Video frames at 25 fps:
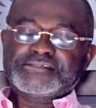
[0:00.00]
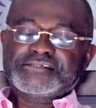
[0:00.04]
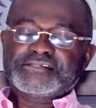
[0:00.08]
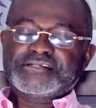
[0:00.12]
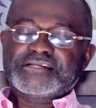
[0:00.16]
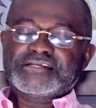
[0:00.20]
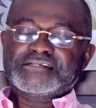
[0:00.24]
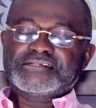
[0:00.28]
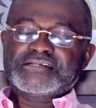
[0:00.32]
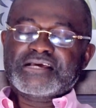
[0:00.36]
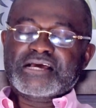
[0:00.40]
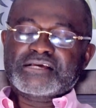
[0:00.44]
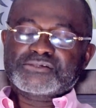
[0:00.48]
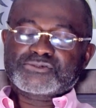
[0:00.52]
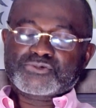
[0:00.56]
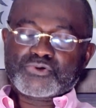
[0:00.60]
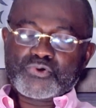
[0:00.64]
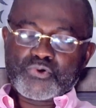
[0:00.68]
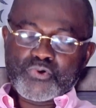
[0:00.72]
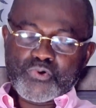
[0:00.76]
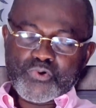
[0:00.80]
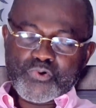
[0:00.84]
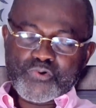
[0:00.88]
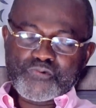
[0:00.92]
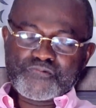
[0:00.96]
President
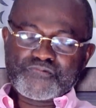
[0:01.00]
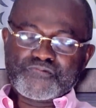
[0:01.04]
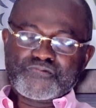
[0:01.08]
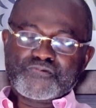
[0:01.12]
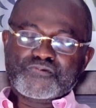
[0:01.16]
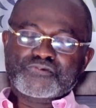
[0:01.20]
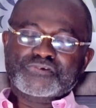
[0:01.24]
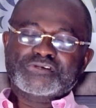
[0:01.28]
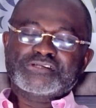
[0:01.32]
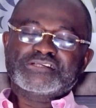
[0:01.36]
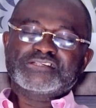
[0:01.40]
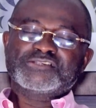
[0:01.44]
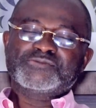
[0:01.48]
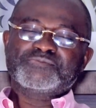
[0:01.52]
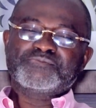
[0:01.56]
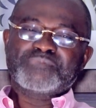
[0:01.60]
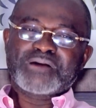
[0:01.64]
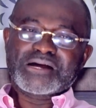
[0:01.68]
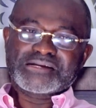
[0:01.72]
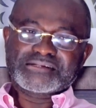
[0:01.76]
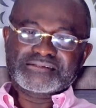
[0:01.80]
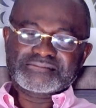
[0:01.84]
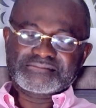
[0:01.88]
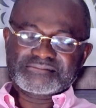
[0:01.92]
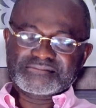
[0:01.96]
has called for
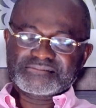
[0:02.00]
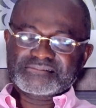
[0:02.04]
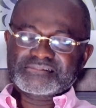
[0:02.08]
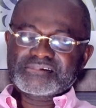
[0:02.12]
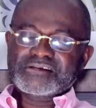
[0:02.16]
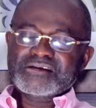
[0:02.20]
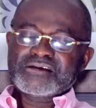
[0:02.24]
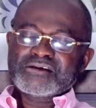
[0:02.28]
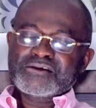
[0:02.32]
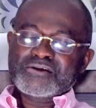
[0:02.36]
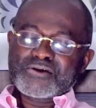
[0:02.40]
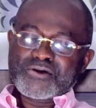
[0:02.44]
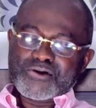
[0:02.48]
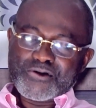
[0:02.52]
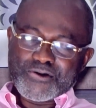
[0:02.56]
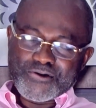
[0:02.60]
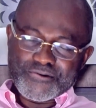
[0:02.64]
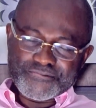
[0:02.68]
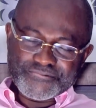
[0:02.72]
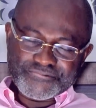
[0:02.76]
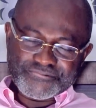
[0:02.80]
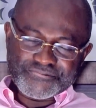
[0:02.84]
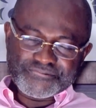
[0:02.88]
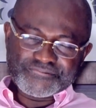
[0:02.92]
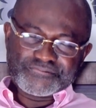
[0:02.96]
disbandment
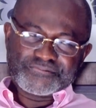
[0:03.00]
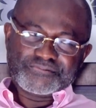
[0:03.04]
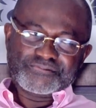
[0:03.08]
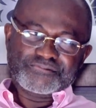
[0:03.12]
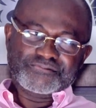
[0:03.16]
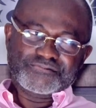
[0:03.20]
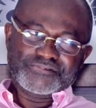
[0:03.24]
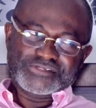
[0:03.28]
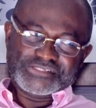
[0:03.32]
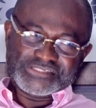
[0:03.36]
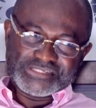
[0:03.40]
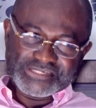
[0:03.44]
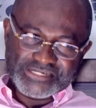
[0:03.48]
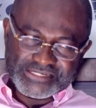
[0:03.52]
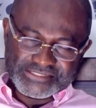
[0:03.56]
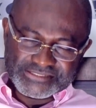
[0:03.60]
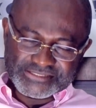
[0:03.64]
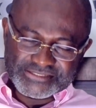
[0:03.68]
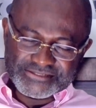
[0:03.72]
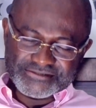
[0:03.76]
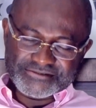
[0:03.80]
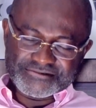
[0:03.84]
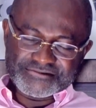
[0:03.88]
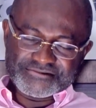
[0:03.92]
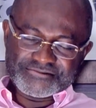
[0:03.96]
of
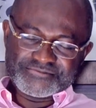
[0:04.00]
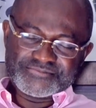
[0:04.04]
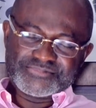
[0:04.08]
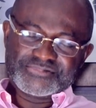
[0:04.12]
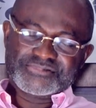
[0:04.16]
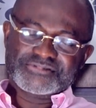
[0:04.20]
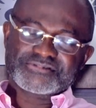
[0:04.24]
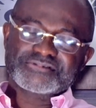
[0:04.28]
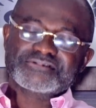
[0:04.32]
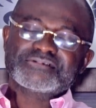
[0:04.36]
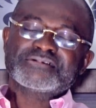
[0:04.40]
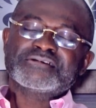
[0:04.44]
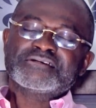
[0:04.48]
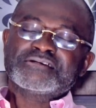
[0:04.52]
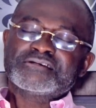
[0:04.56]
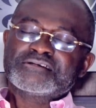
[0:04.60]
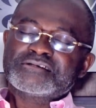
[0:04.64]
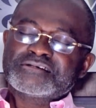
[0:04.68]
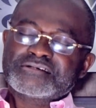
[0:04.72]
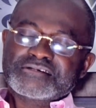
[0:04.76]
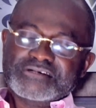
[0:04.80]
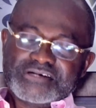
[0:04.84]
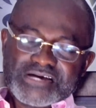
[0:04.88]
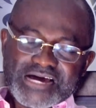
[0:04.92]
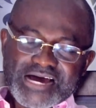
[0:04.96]
vigilante groups.
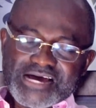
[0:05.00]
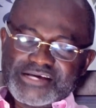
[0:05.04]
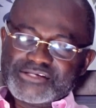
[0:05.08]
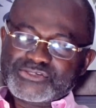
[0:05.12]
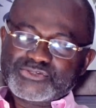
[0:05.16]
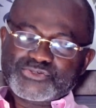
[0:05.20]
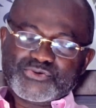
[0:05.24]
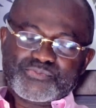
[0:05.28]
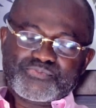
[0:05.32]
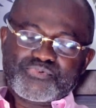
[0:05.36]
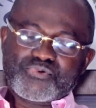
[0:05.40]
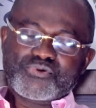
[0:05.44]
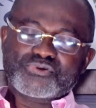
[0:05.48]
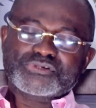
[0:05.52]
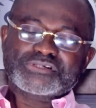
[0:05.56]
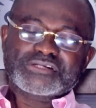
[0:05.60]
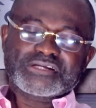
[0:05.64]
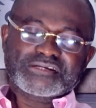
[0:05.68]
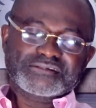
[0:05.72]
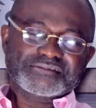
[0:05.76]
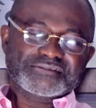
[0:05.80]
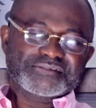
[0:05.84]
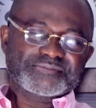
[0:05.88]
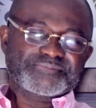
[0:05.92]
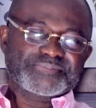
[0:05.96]
I
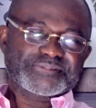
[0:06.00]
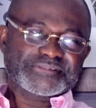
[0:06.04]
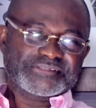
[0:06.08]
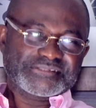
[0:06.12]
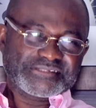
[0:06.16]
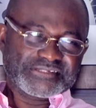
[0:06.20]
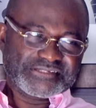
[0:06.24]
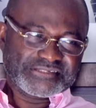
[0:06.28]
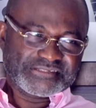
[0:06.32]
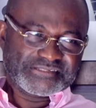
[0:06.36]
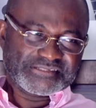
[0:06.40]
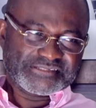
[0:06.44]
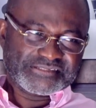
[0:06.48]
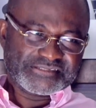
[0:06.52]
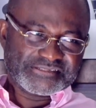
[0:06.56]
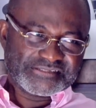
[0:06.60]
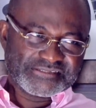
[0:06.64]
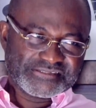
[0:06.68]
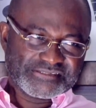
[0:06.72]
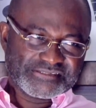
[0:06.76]
support 100%.